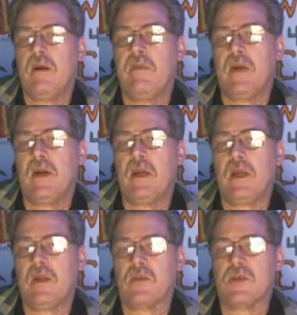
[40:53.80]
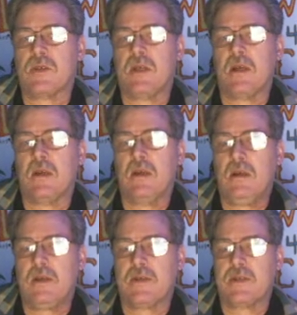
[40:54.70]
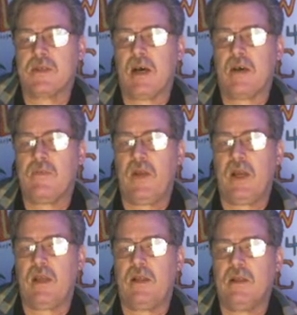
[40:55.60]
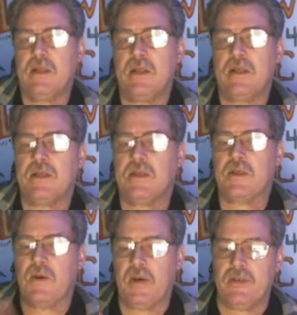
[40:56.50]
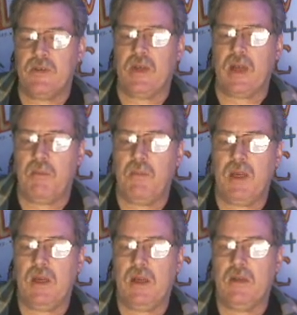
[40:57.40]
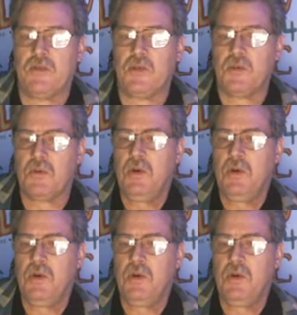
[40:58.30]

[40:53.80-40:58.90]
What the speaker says: very interesting stuff. And this is going to get me into